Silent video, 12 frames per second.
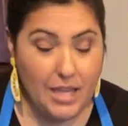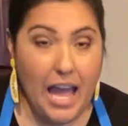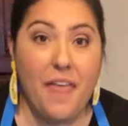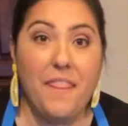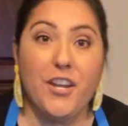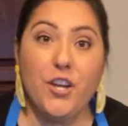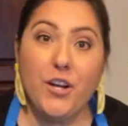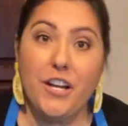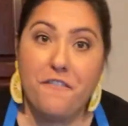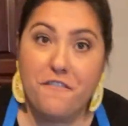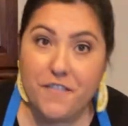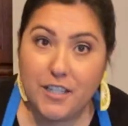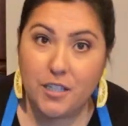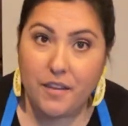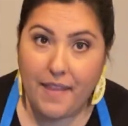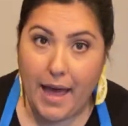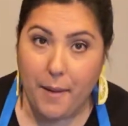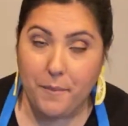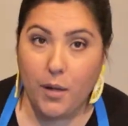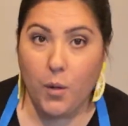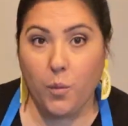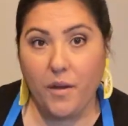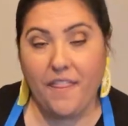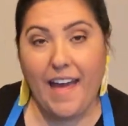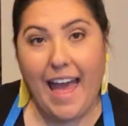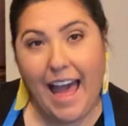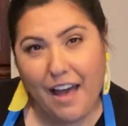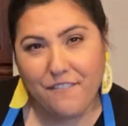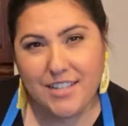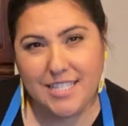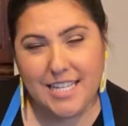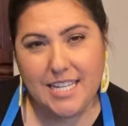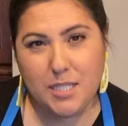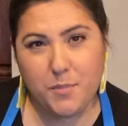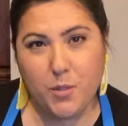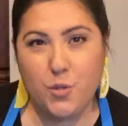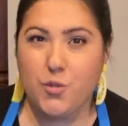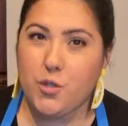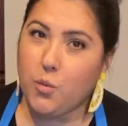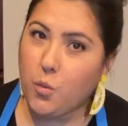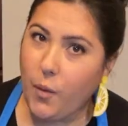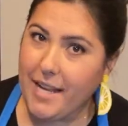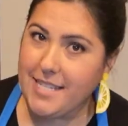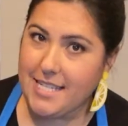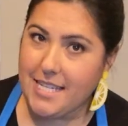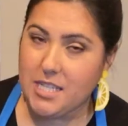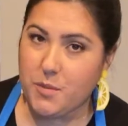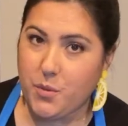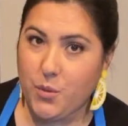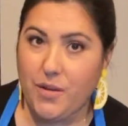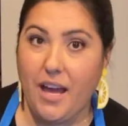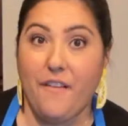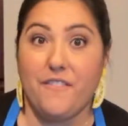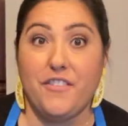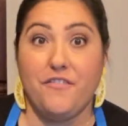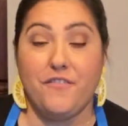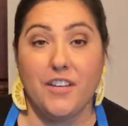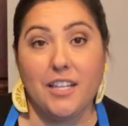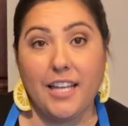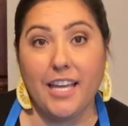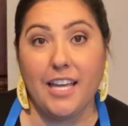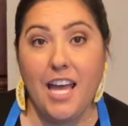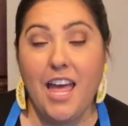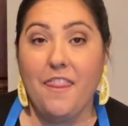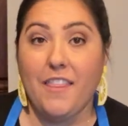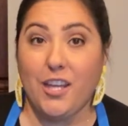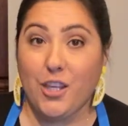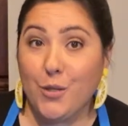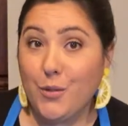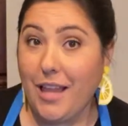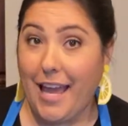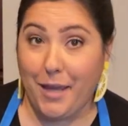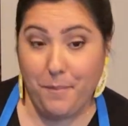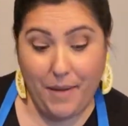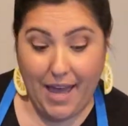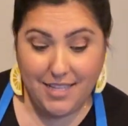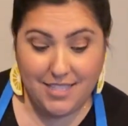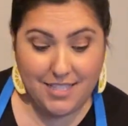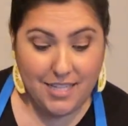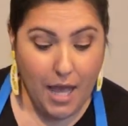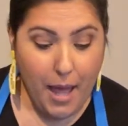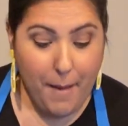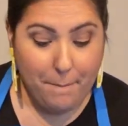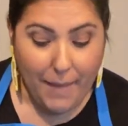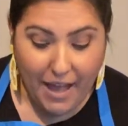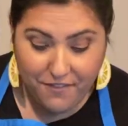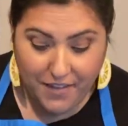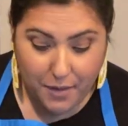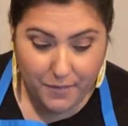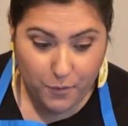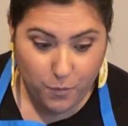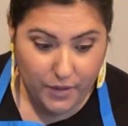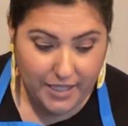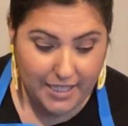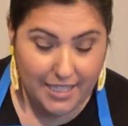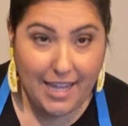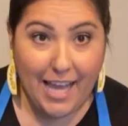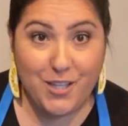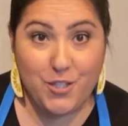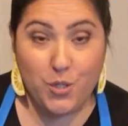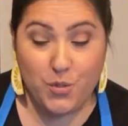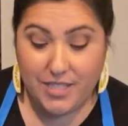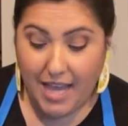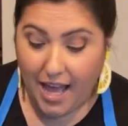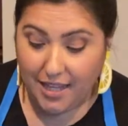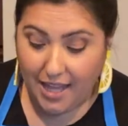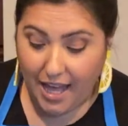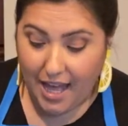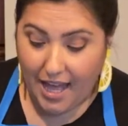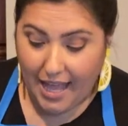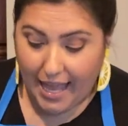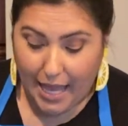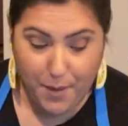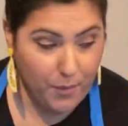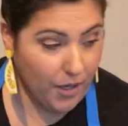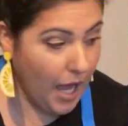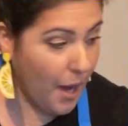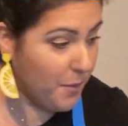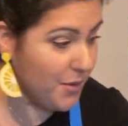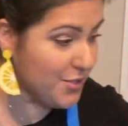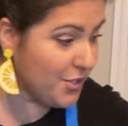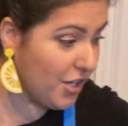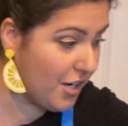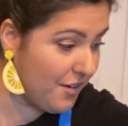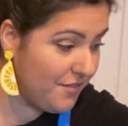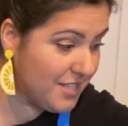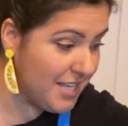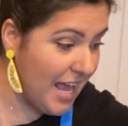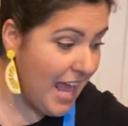And then you're gonna fill them with a 1/2 teaspoon to 1 teaspoon of the filling that you like best. My family really likes Nutella, apricot preserves,